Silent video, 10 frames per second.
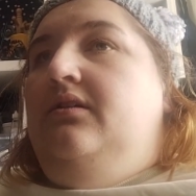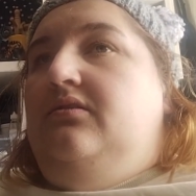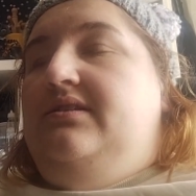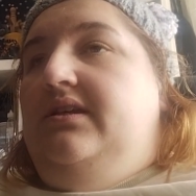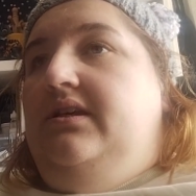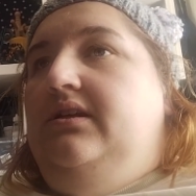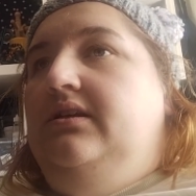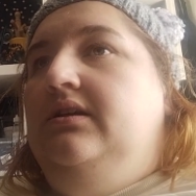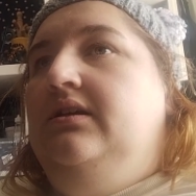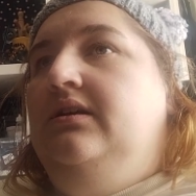you'll see
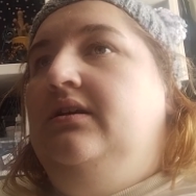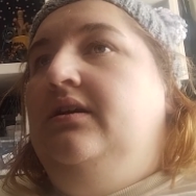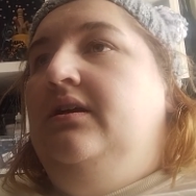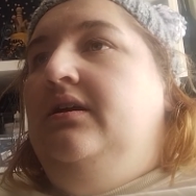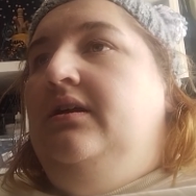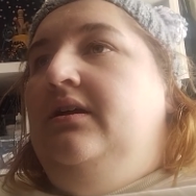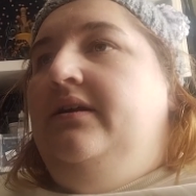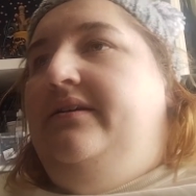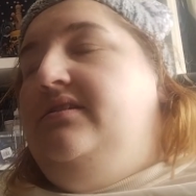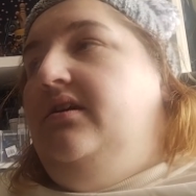
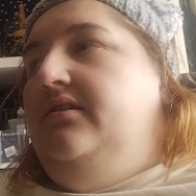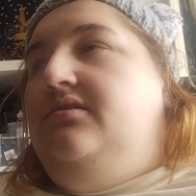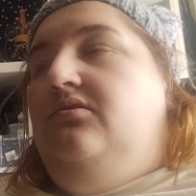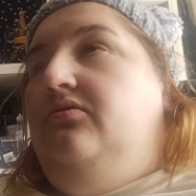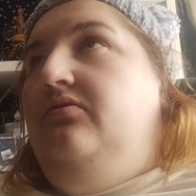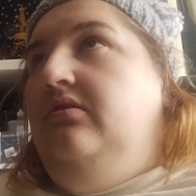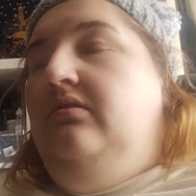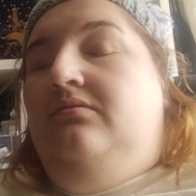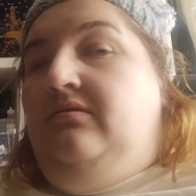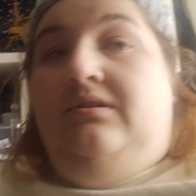his side of
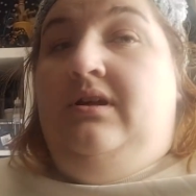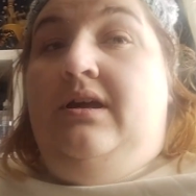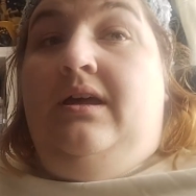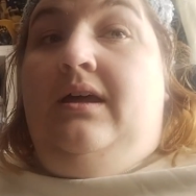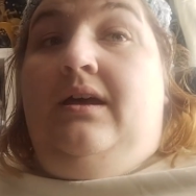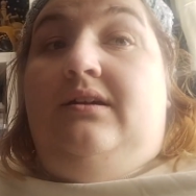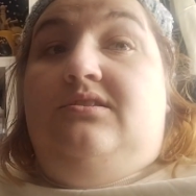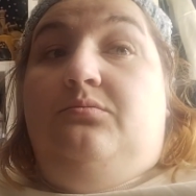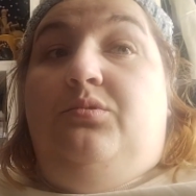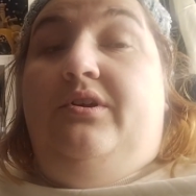stuff at
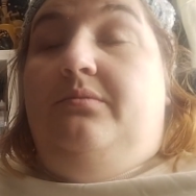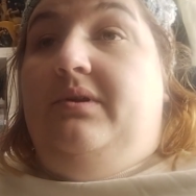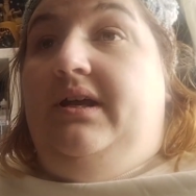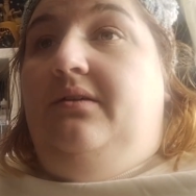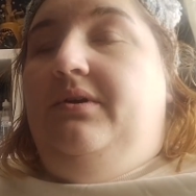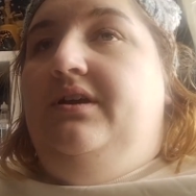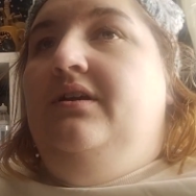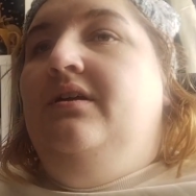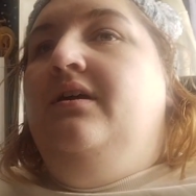some point, but anyway,